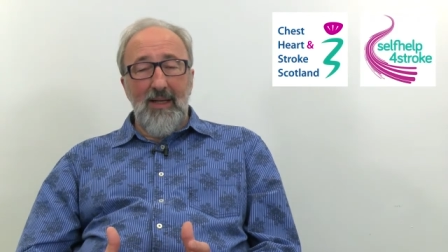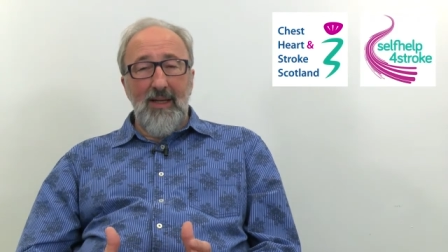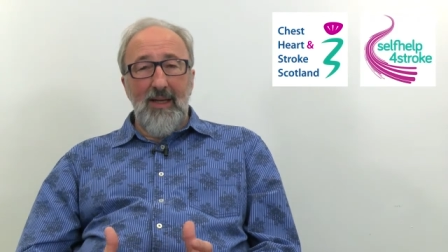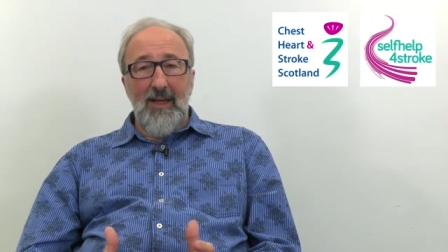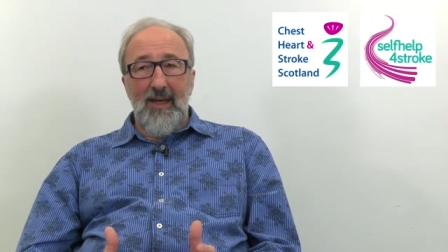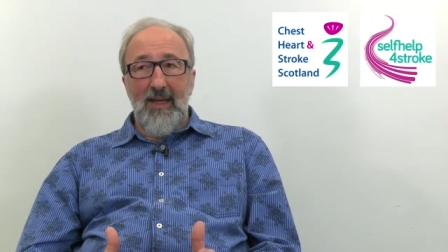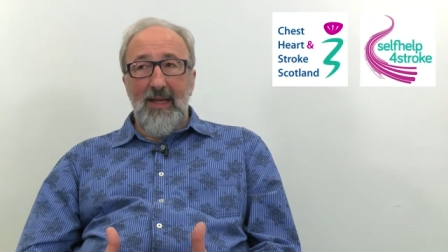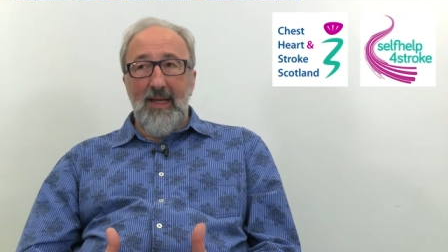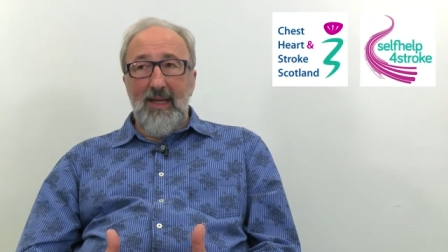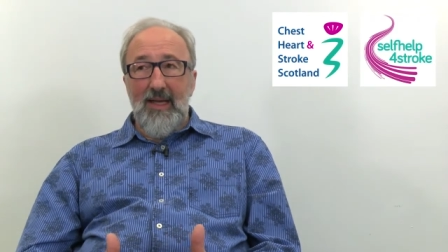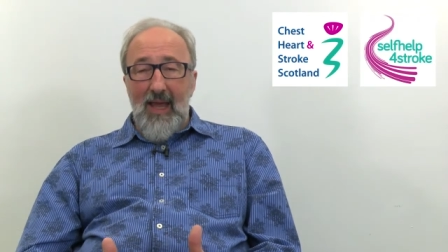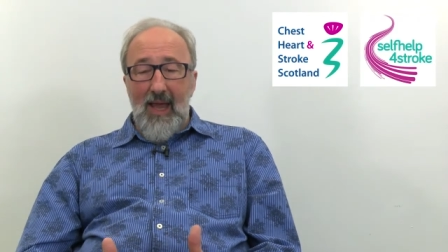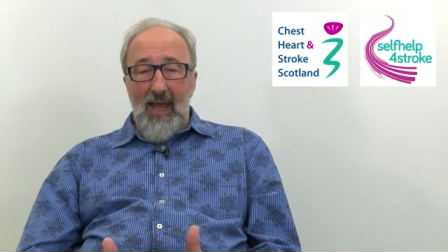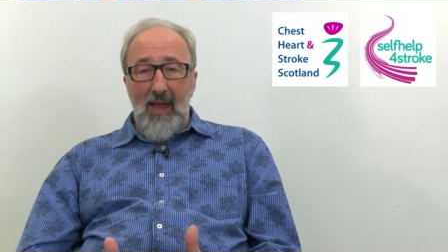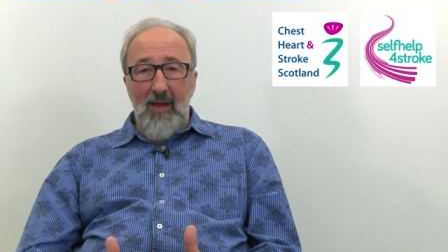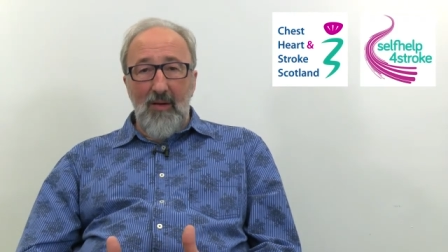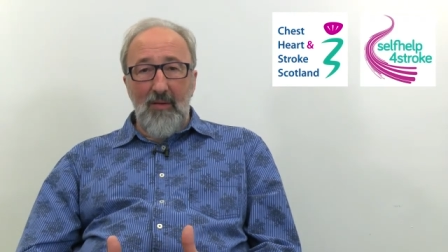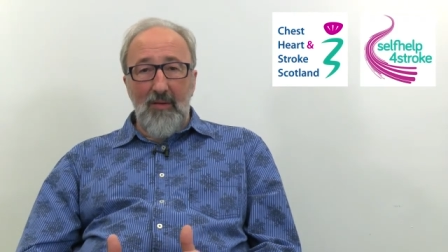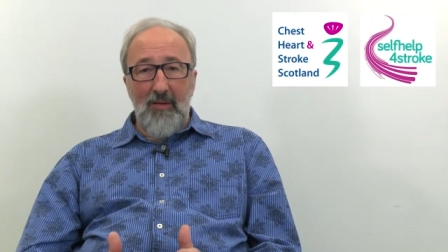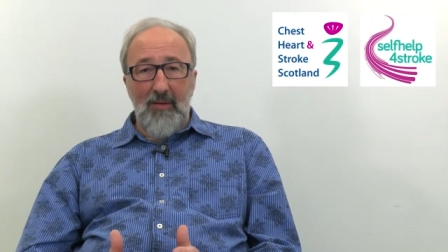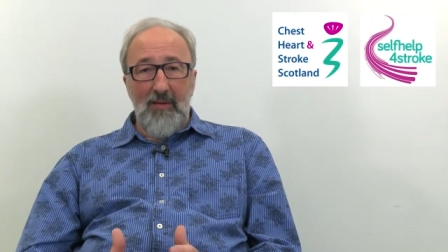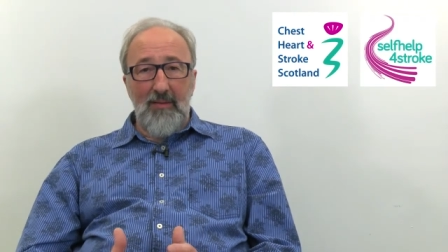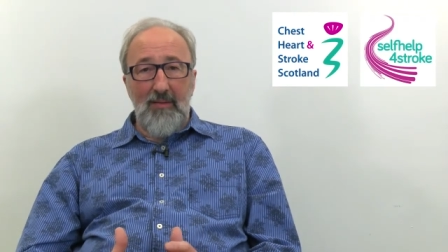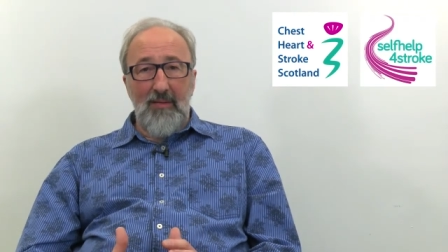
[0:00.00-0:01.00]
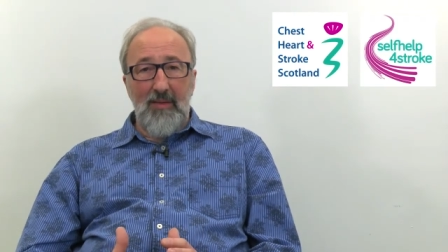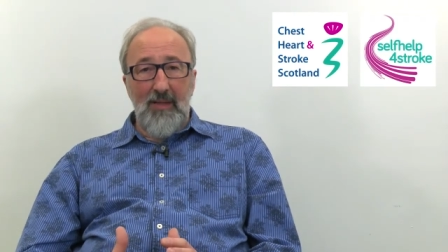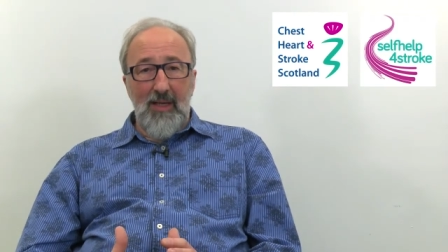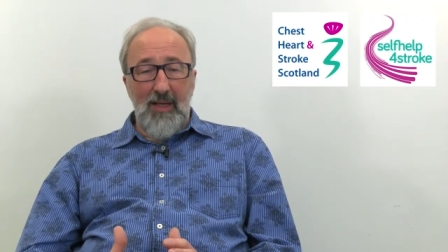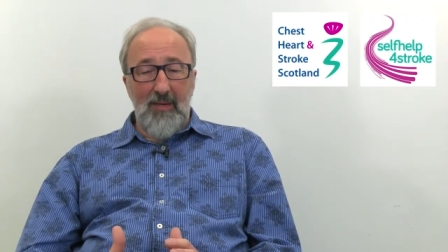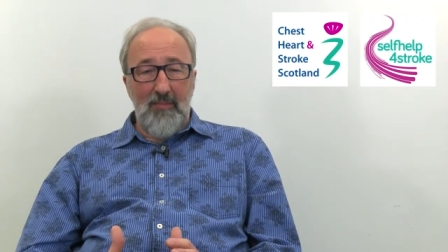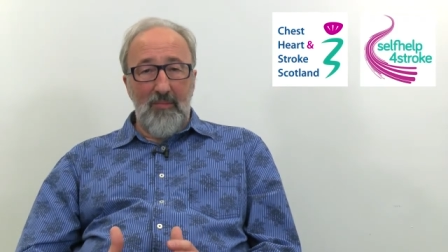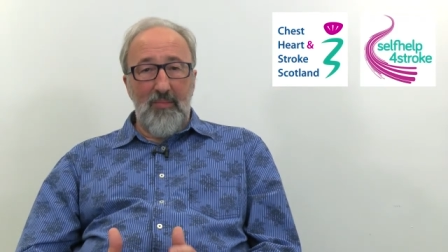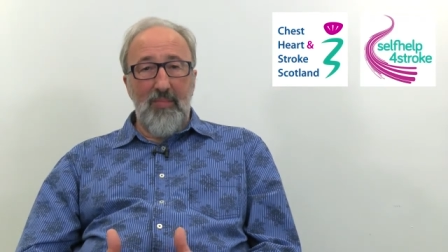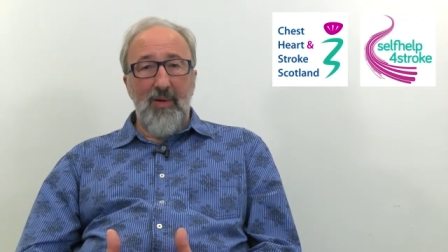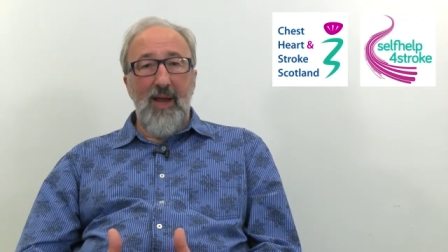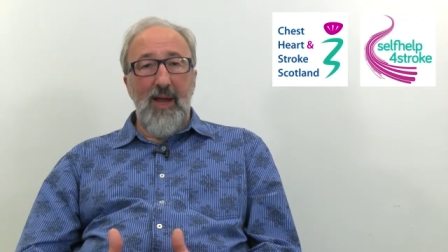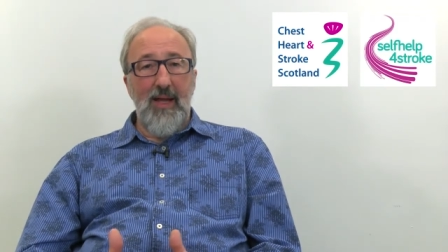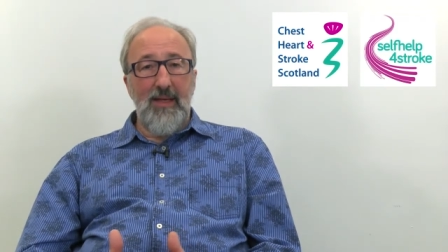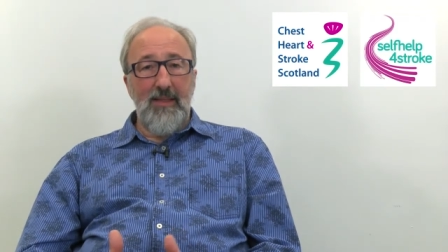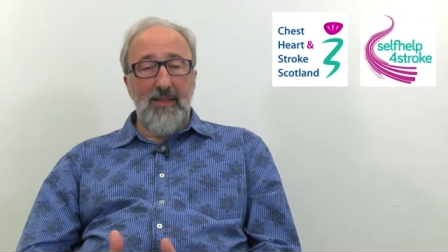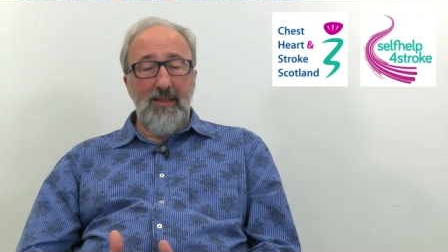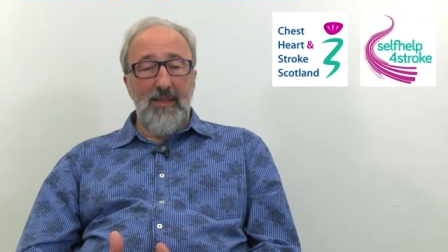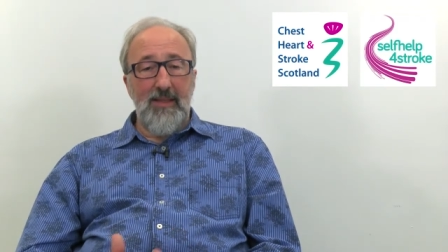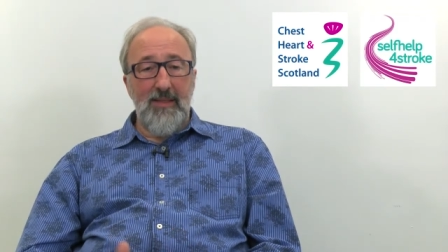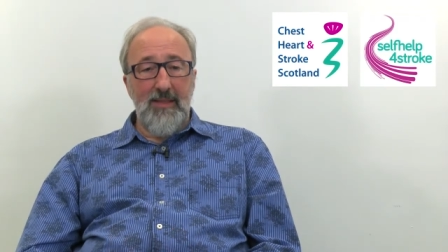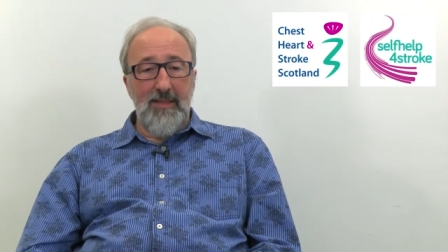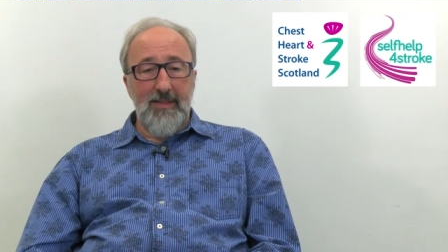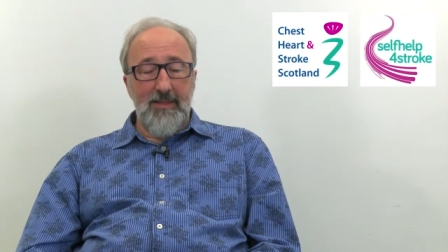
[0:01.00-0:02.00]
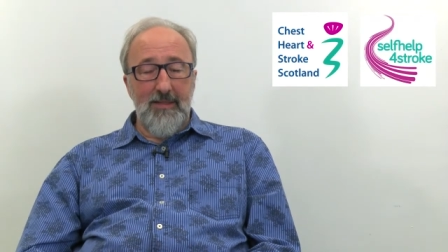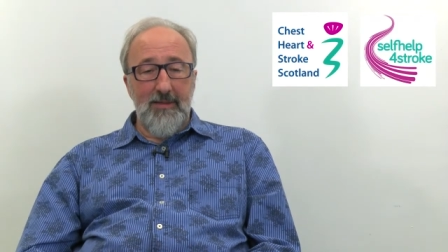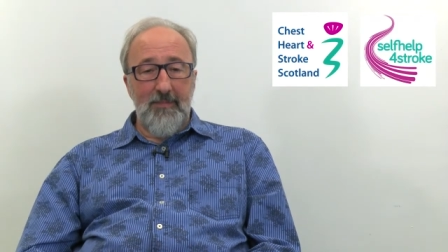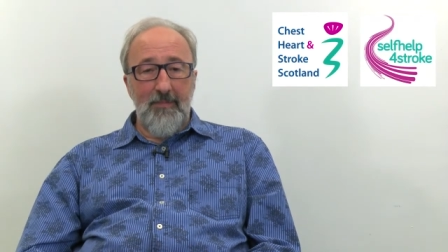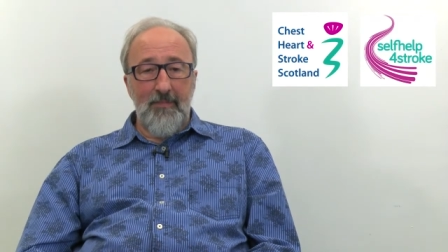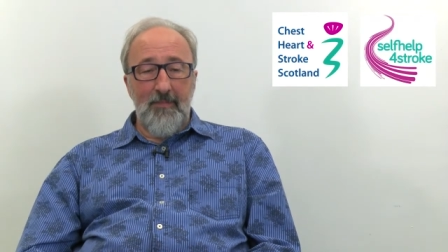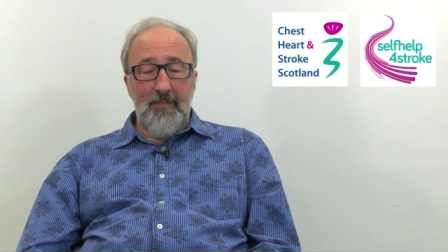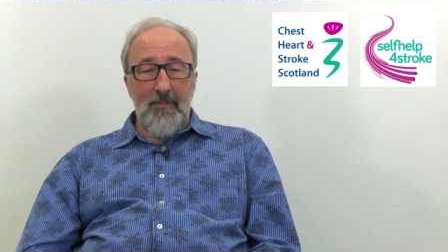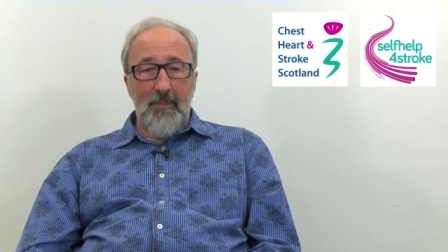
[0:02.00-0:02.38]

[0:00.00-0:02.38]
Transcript: lay down and practice.